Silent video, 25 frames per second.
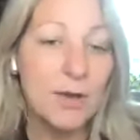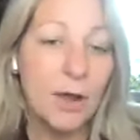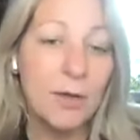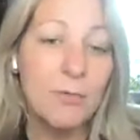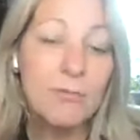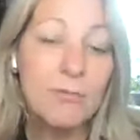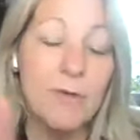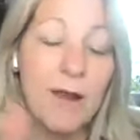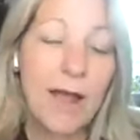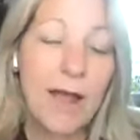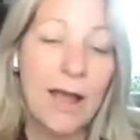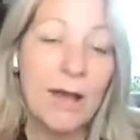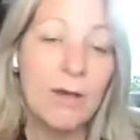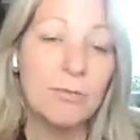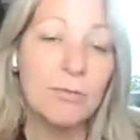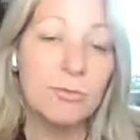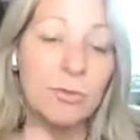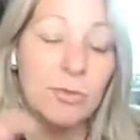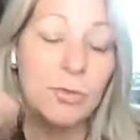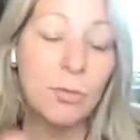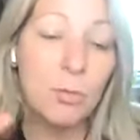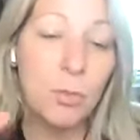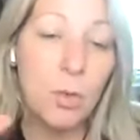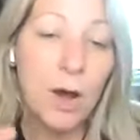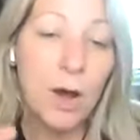
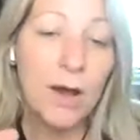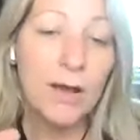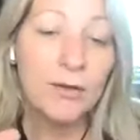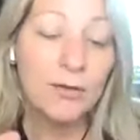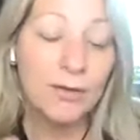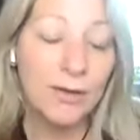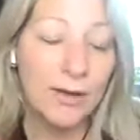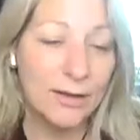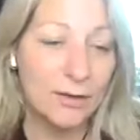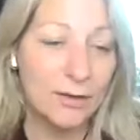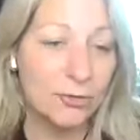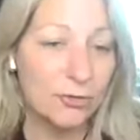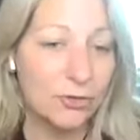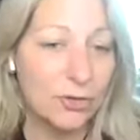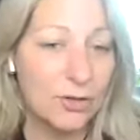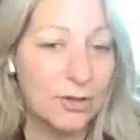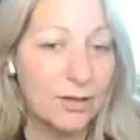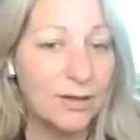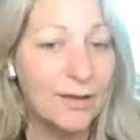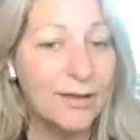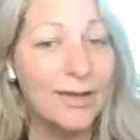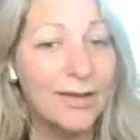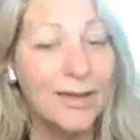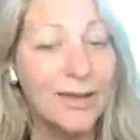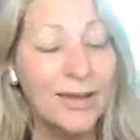around the water
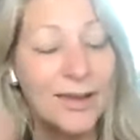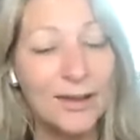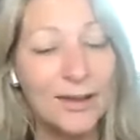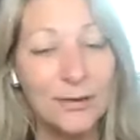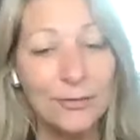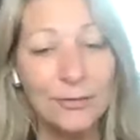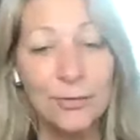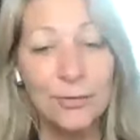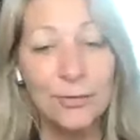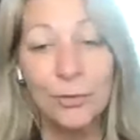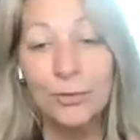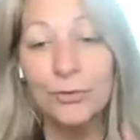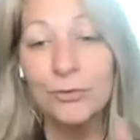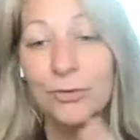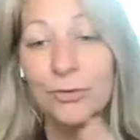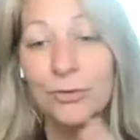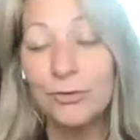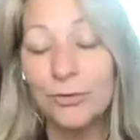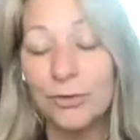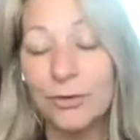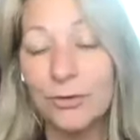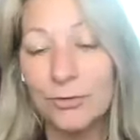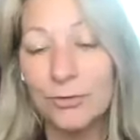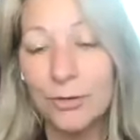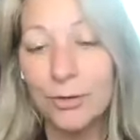energy. And of course,
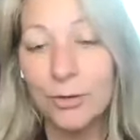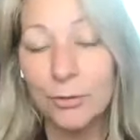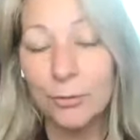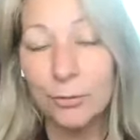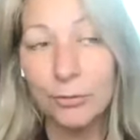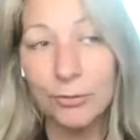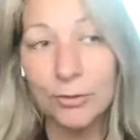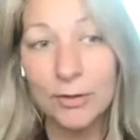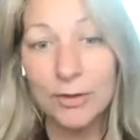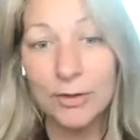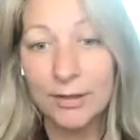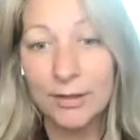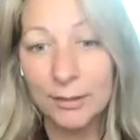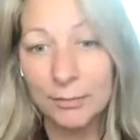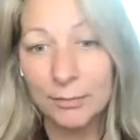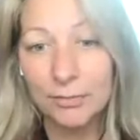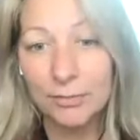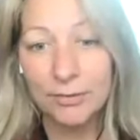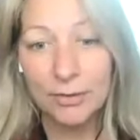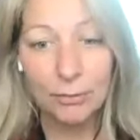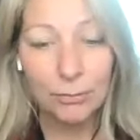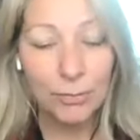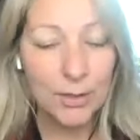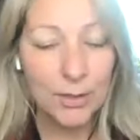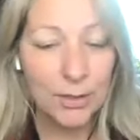this is a lunar eclipse
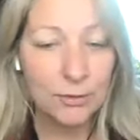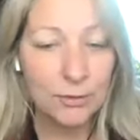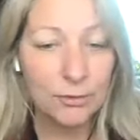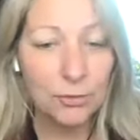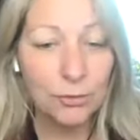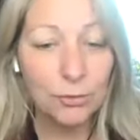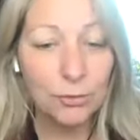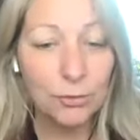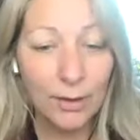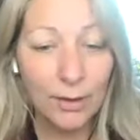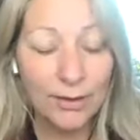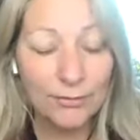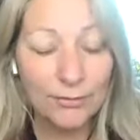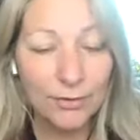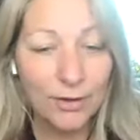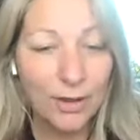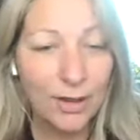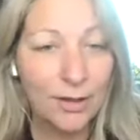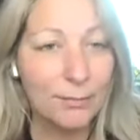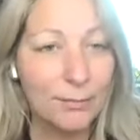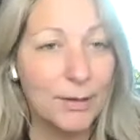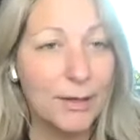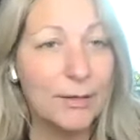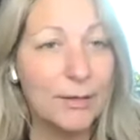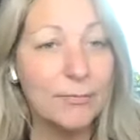that we do have
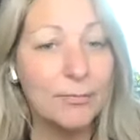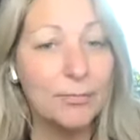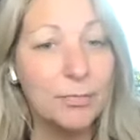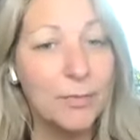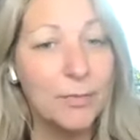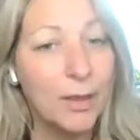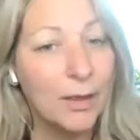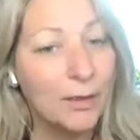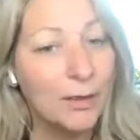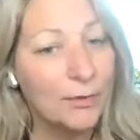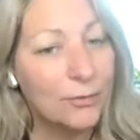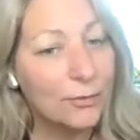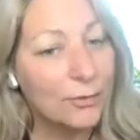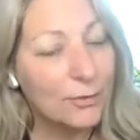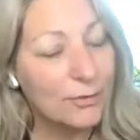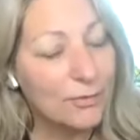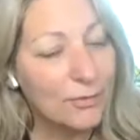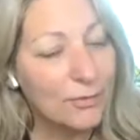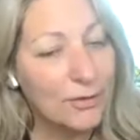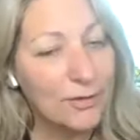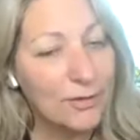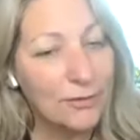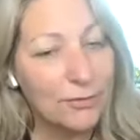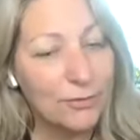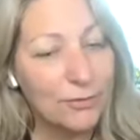coming. So I
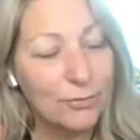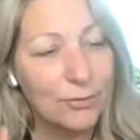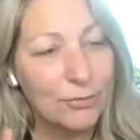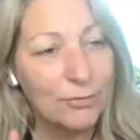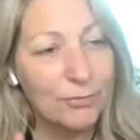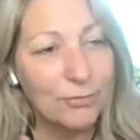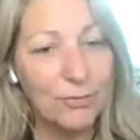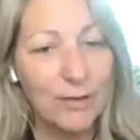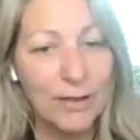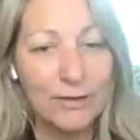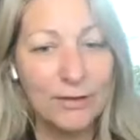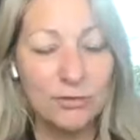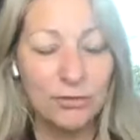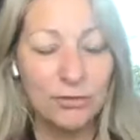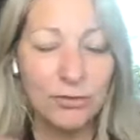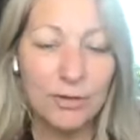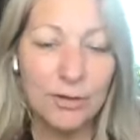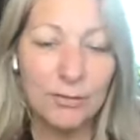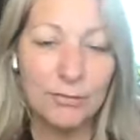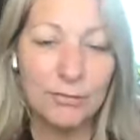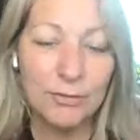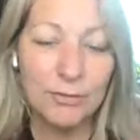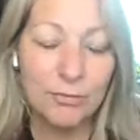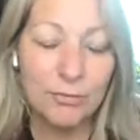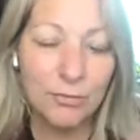see this reflection
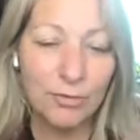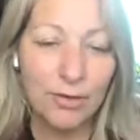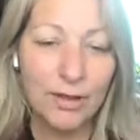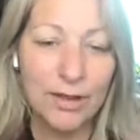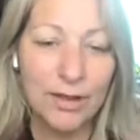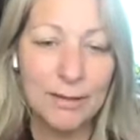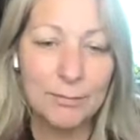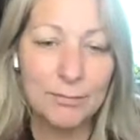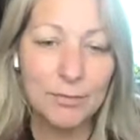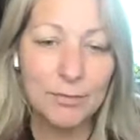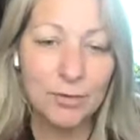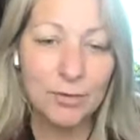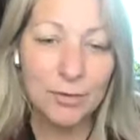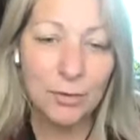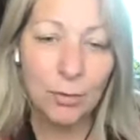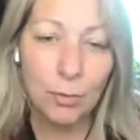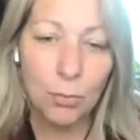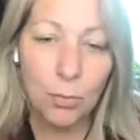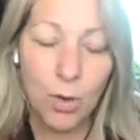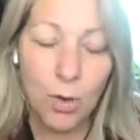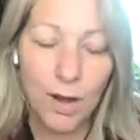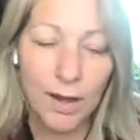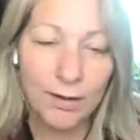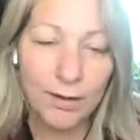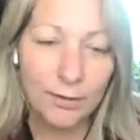of the flames and the
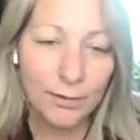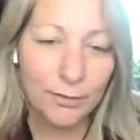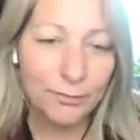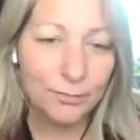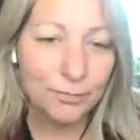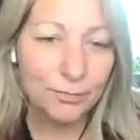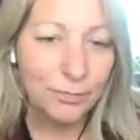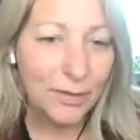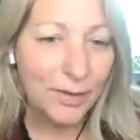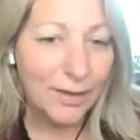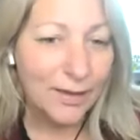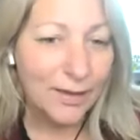water.